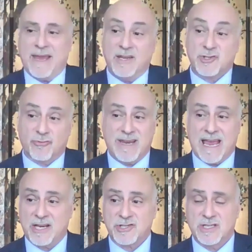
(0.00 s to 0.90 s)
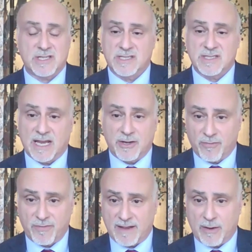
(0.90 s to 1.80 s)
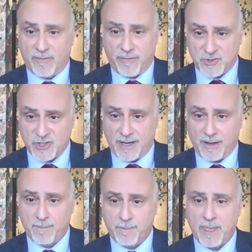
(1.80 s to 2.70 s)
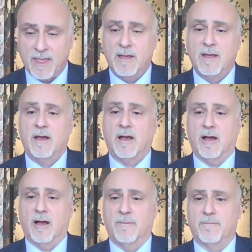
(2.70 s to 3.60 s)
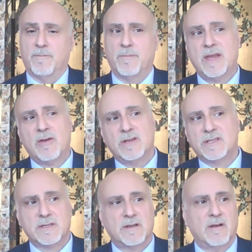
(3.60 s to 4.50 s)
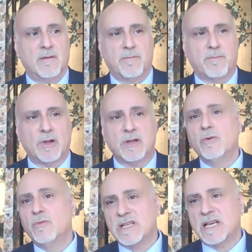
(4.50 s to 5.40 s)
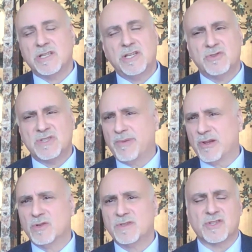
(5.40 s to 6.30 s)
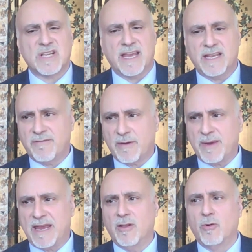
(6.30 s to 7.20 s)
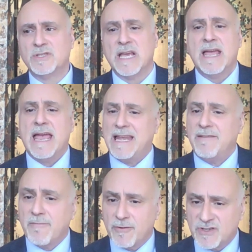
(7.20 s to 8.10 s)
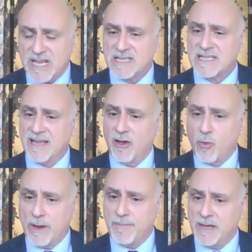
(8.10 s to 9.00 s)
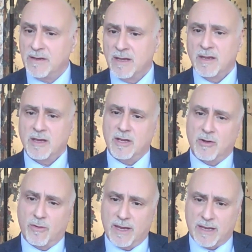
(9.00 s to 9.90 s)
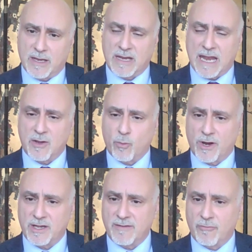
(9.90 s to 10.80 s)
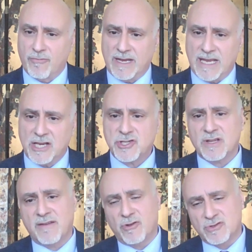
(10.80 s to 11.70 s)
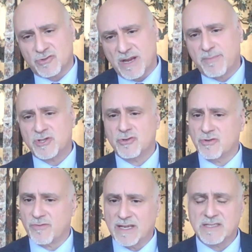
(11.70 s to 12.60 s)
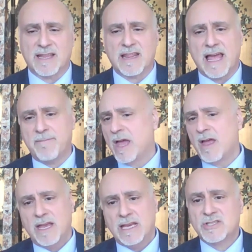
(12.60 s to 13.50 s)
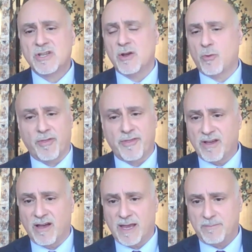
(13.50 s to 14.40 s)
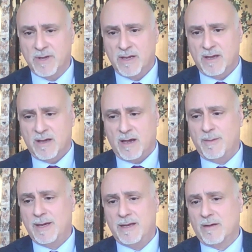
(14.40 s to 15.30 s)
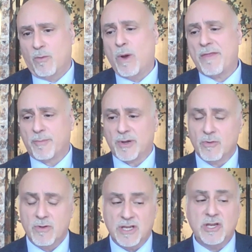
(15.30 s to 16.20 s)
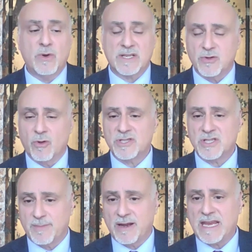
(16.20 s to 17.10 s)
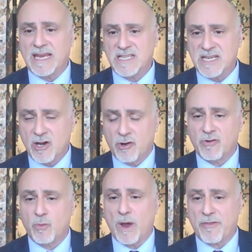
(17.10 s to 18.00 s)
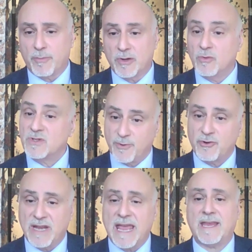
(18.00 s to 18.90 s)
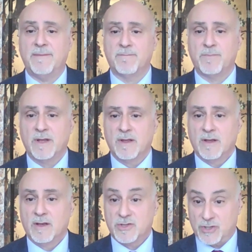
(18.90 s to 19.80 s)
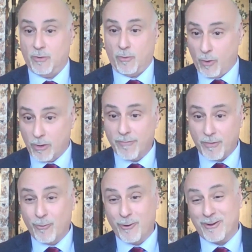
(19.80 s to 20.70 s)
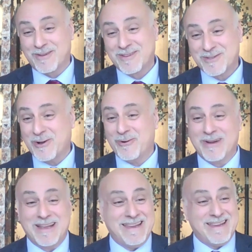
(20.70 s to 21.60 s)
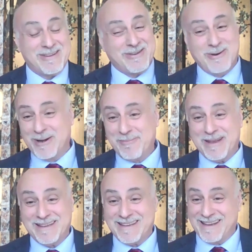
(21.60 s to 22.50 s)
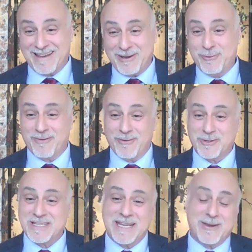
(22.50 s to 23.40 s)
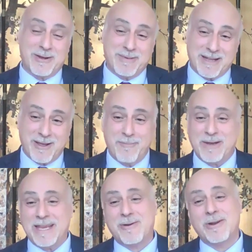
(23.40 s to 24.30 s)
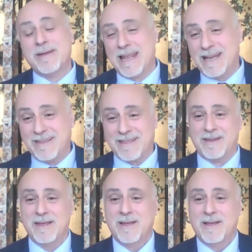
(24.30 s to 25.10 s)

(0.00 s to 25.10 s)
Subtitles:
initial reaction is I don't think they were from China. Because balloons, actually using balloons for scientific payloads and even for testing equipment, it work at different radiation levels or temperatures or things like that, is done all the time. I mean, weather balloon, the U.S. launches about 1,800 weather balloons per day. So all over the world. So could have been a university, could have been a company, could have been anything.